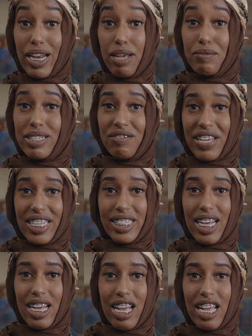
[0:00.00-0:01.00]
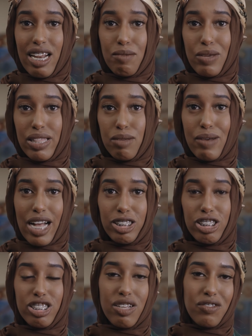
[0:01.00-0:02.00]
My name is Faisa and I'm in the
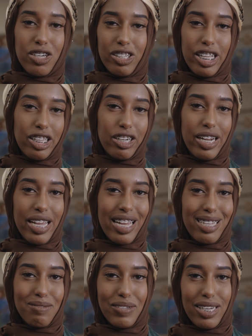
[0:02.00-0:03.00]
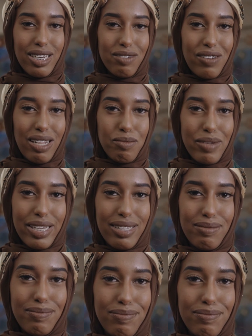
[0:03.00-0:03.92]
Bachelor's of Early Learning and Community Development.